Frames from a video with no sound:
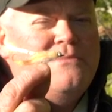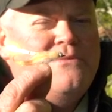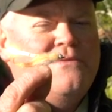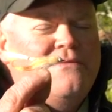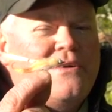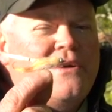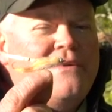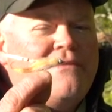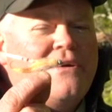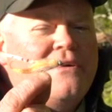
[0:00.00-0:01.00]
move
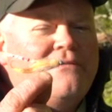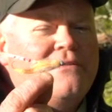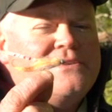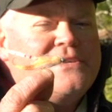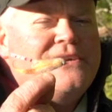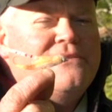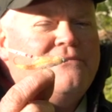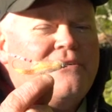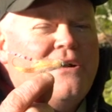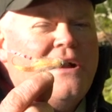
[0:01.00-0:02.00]
very far for a single
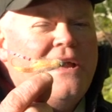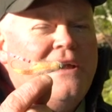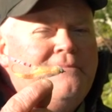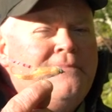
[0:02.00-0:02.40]
fry.